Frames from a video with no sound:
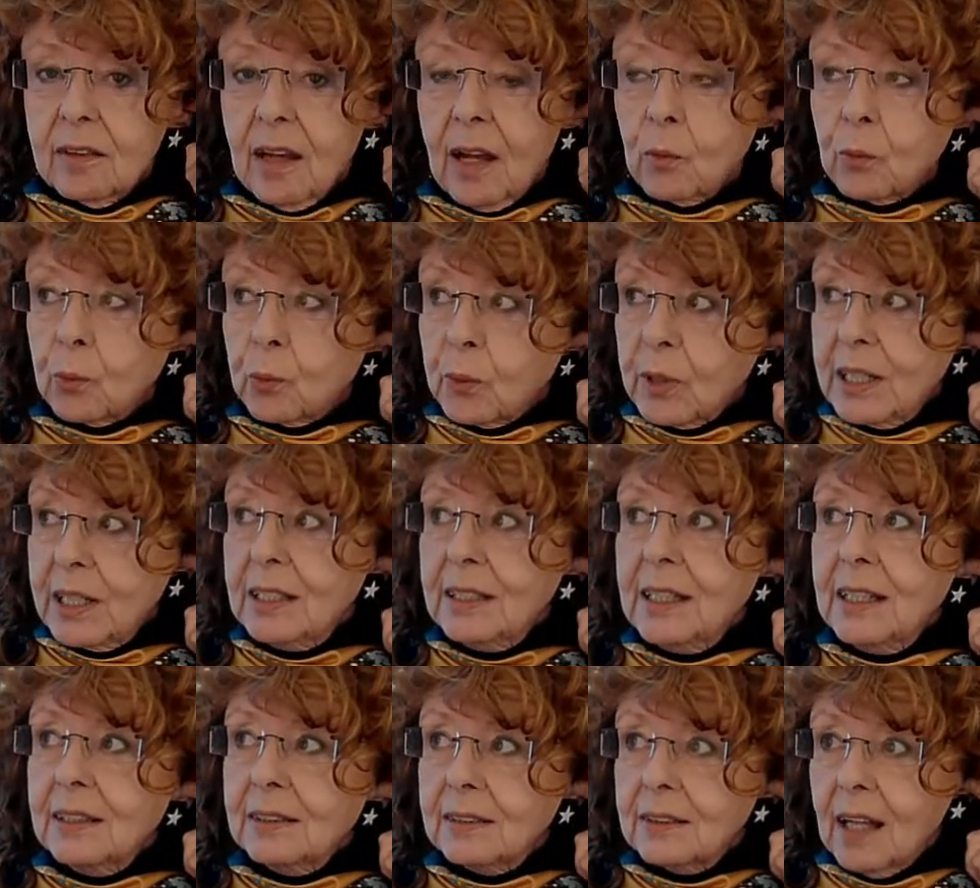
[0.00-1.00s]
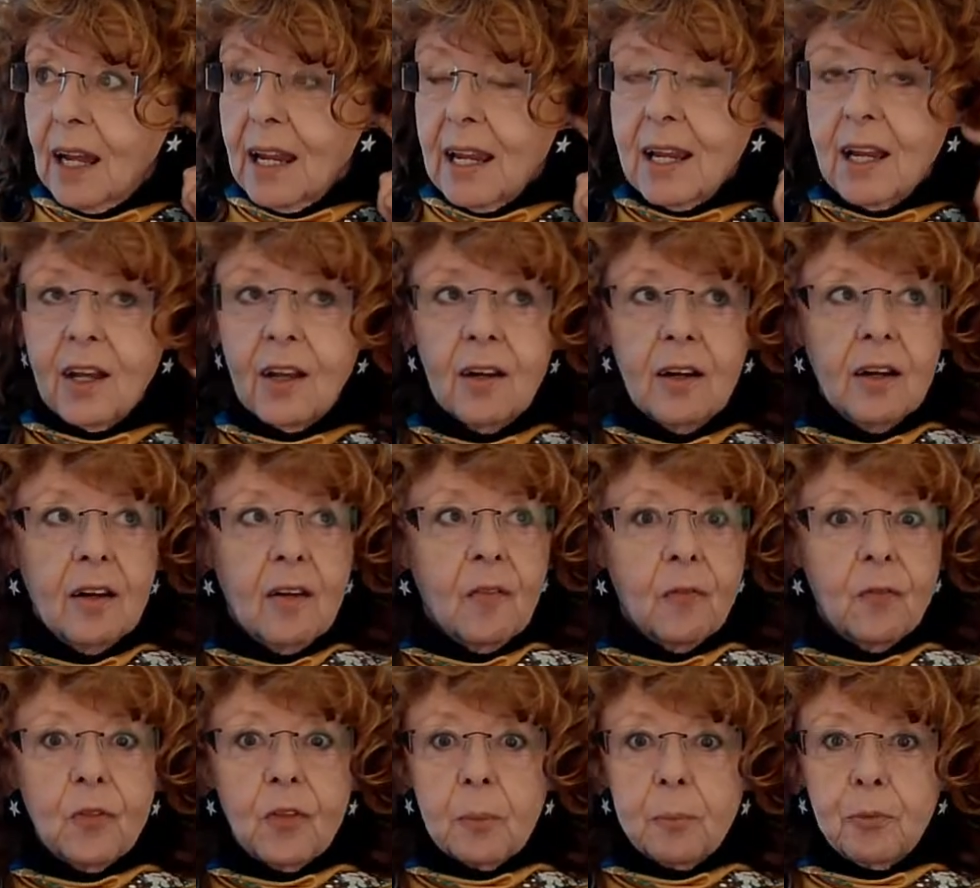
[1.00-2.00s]
I really like
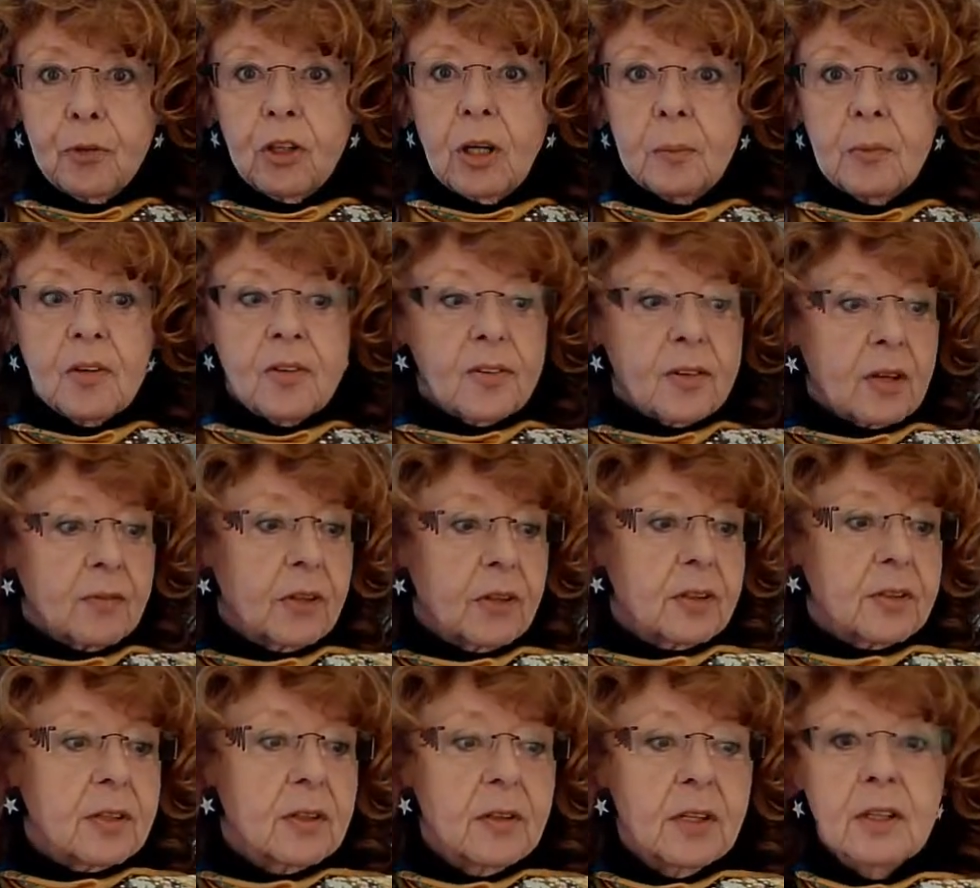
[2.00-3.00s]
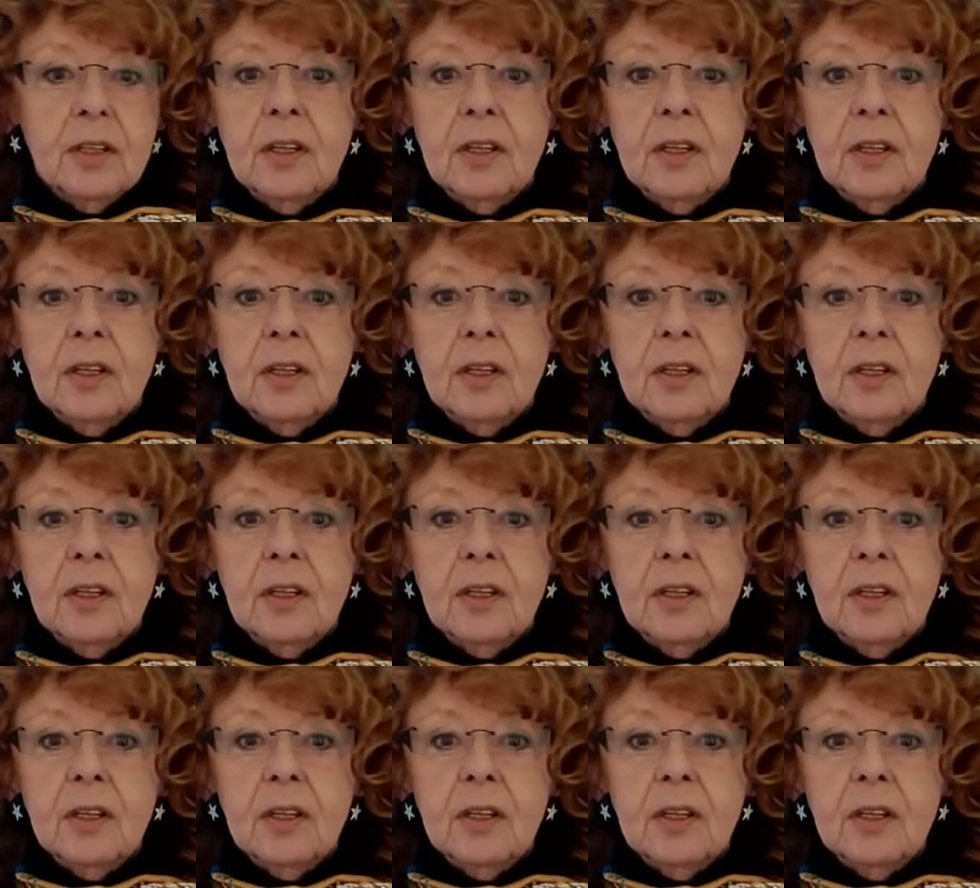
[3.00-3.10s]
the premise of it.